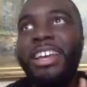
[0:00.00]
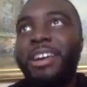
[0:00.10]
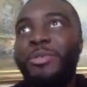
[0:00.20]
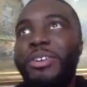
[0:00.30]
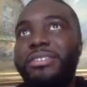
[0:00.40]

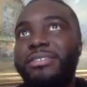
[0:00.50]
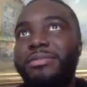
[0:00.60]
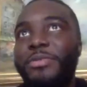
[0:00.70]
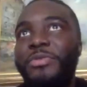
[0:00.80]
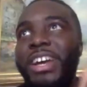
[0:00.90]
what
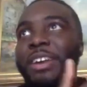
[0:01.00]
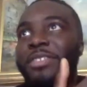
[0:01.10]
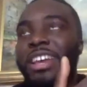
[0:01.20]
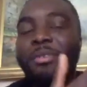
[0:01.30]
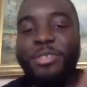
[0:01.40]
5
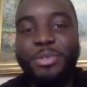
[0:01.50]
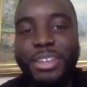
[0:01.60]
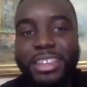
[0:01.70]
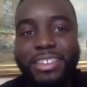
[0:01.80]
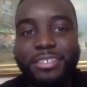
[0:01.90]
times a week, or